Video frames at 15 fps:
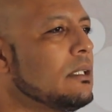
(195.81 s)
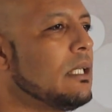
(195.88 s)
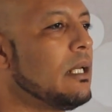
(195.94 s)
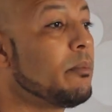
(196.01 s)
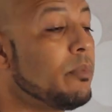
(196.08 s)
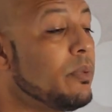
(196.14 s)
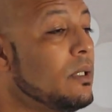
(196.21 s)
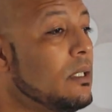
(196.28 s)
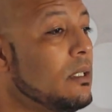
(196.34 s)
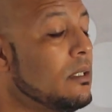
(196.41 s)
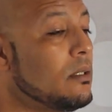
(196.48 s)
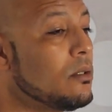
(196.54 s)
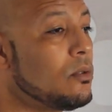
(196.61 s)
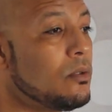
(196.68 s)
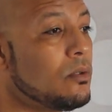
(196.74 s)
can
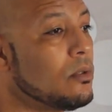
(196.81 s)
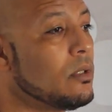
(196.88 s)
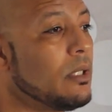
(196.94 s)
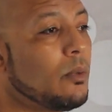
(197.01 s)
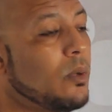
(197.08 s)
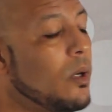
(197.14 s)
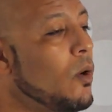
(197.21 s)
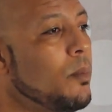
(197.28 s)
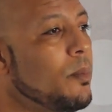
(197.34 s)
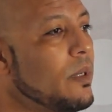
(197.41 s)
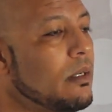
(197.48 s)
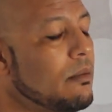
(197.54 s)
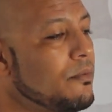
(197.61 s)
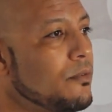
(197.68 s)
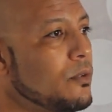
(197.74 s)
be the door that will
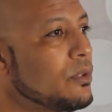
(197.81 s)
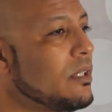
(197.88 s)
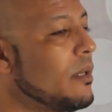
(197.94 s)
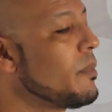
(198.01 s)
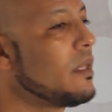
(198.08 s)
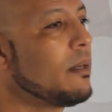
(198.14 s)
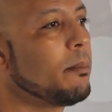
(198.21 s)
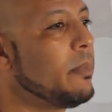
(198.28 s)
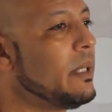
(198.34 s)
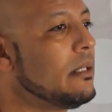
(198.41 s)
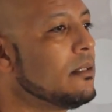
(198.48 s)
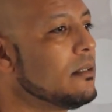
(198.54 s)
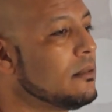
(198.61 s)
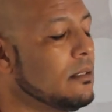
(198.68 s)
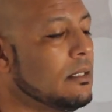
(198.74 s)
open up for something
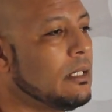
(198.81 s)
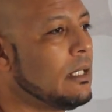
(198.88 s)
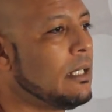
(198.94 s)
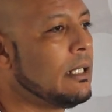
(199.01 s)
bigger